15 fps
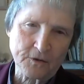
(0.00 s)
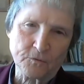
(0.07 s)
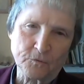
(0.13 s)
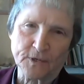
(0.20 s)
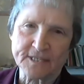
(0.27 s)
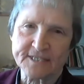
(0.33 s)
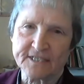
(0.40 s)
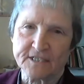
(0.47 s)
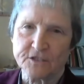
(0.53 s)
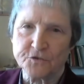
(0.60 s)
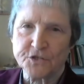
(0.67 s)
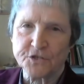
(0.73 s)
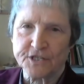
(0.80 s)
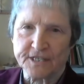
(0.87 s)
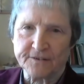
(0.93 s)

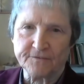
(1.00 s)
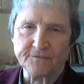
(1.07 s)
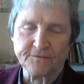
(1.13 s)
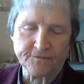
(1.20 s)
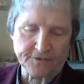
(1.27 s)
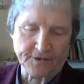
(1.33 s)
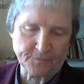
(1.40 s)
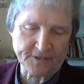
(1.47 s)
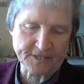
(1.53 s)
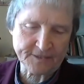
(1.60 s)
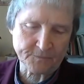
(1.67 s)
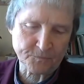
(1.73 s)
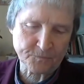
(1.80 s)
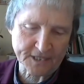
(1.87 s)
resolution from the